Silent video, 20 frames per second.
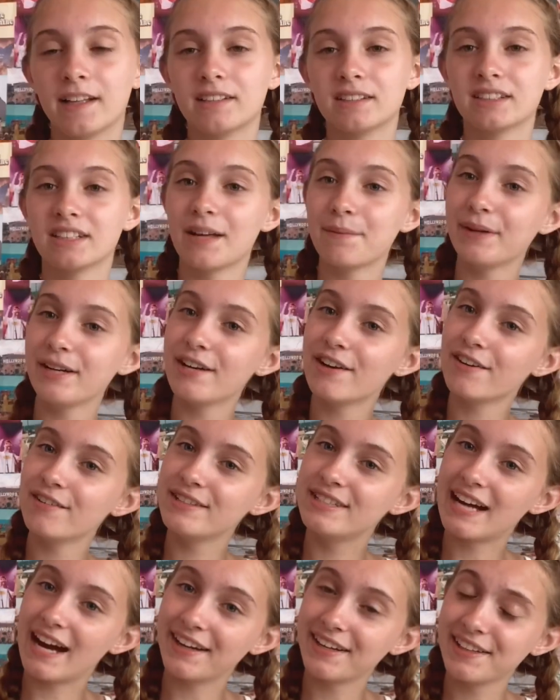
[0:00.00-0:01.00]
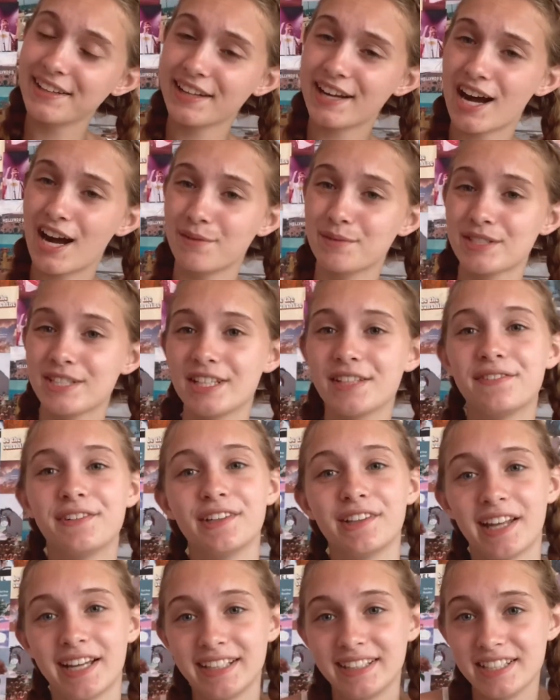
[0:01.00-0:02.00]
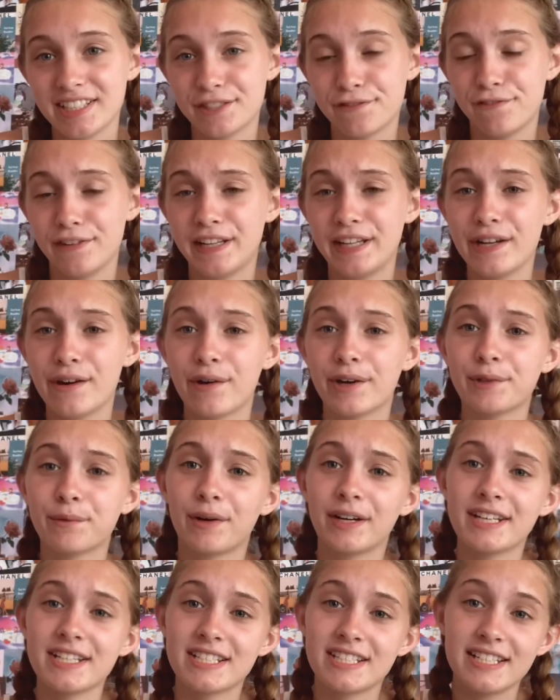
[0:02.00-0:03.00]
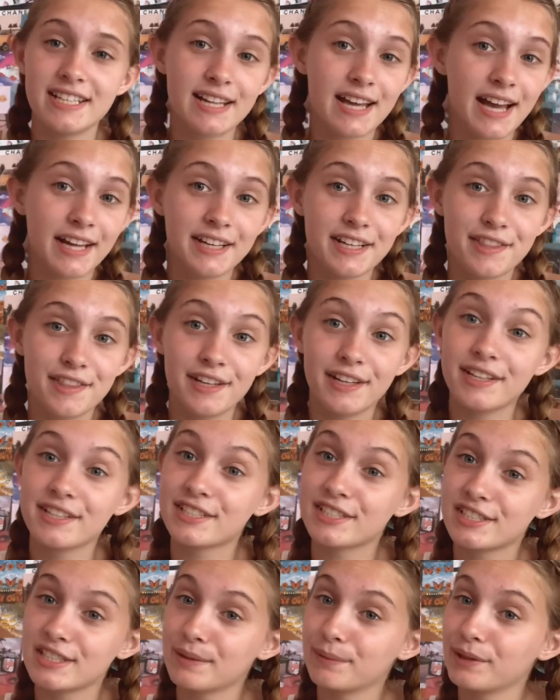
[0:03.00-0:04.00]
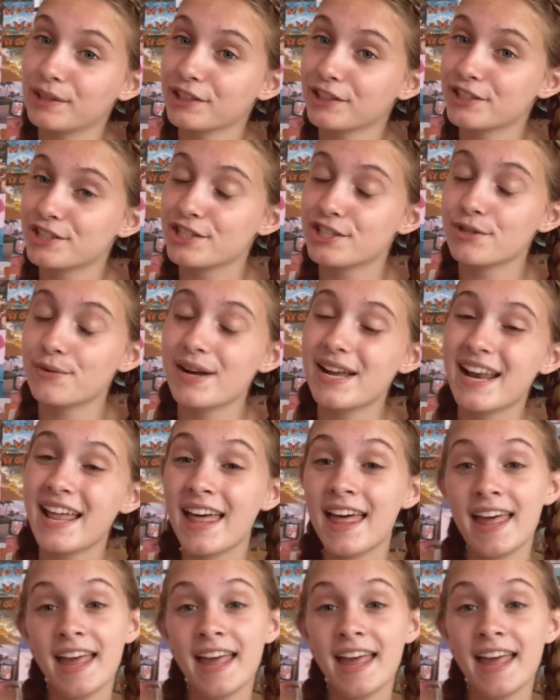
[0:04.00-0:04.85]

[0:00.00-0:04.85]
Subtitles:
Let me know down in the comments if you like this video and want to see anything similar to it